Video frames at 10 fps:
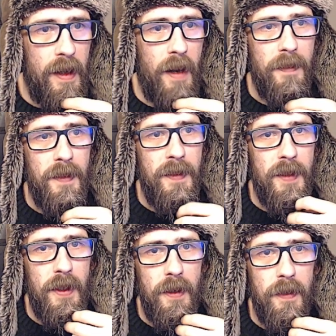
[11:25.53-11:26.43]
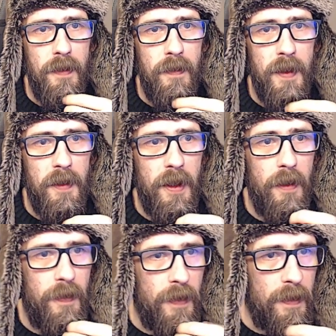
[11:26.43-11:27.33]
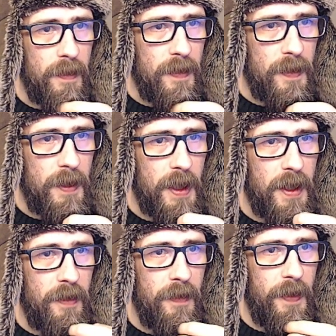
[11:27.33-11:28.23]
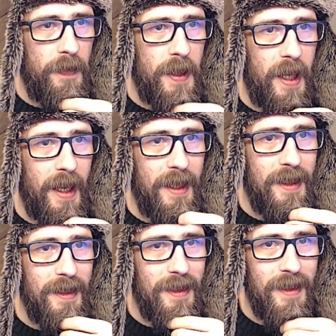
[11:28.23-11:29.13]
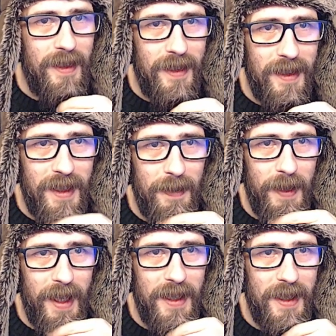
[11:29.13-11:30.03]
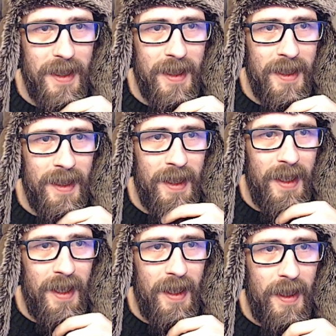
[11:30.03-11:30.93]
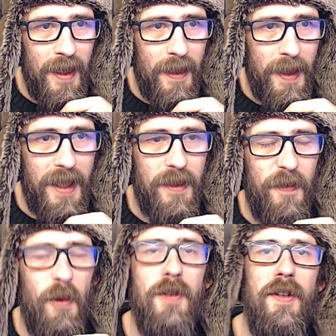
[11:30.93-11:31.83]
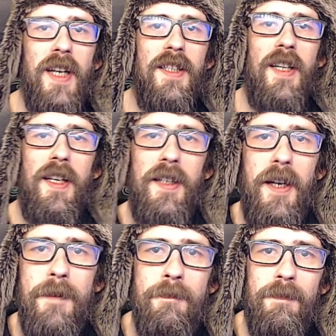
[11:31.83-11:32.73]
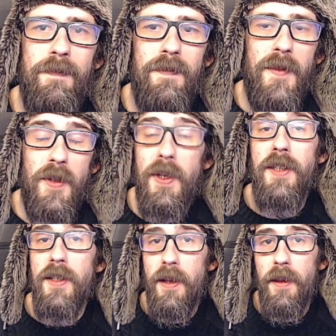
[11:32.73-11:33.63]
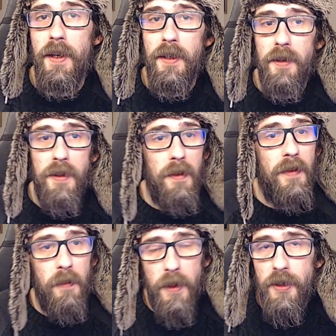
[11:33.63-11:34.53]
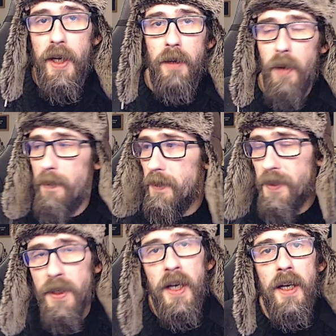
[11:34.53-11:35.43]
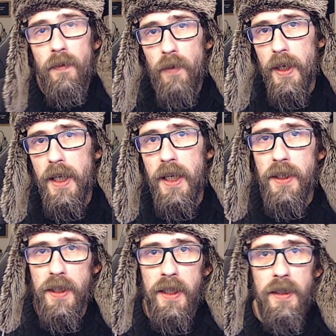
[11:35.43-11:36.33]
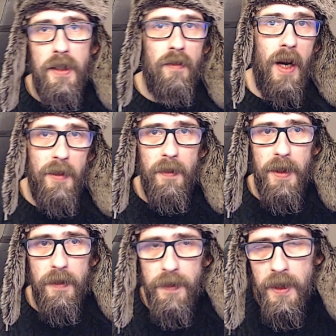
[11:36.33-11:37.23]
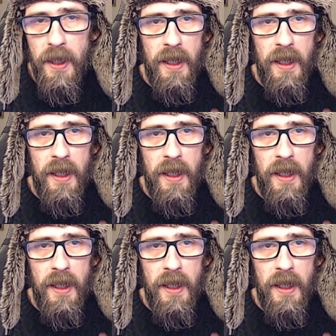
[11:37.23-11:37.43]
Yeah. So we would go from 658 DPS down to 488k. So that's another thing you can do if you want to check weapons. Really easy to grab your build,